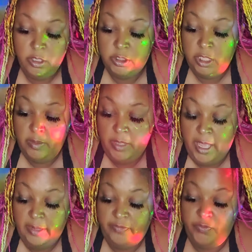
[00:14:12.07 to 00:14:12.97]
some
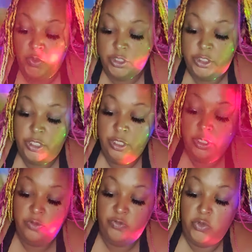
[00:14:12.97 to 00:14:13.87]
kind of forcer.
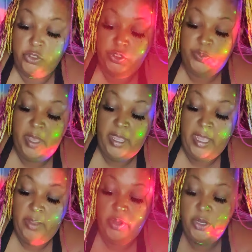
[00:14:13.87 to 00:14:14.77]
Forcer's
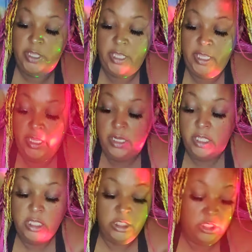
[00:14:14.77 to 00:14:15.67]
back out here again.
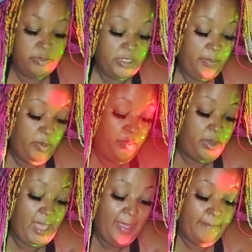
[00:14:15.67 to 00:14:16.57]
Some type of
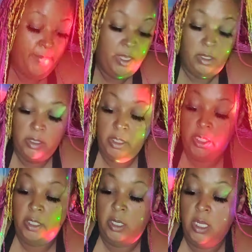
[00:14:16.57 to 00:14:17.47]
blackmailer
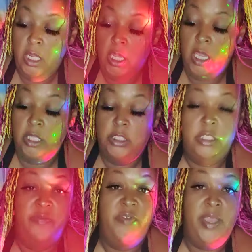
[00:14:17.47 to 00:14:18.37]
here under
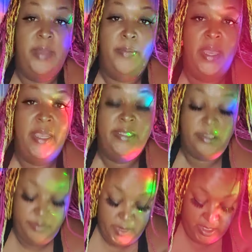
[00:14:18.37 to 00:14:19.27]
the
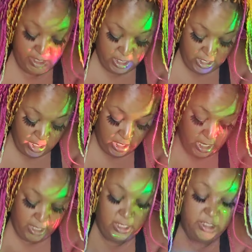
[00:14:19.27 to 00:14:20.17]
man's money,
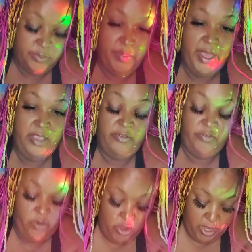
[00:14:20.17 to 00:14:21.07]
under this bank
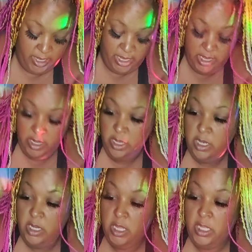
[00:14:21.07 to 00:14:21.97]
fraud here,
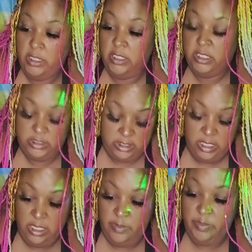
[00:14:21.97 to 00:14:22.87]
under this,
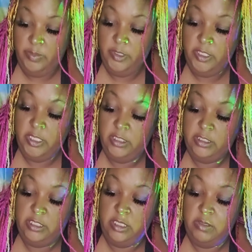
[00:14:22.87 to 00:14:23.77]
um, let's
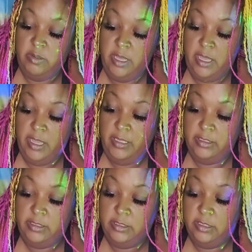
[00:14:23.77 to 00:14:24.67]
see you
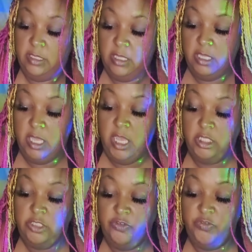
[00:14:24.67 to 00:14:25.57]
guys,
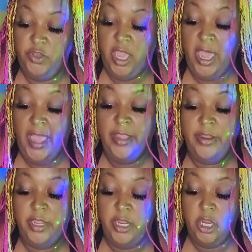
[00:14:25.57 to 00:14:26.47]
under for
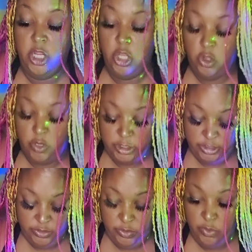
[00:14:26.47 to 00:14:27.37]
hire here, going
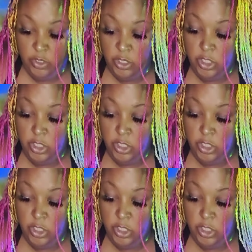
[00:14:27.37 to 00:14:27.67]
to,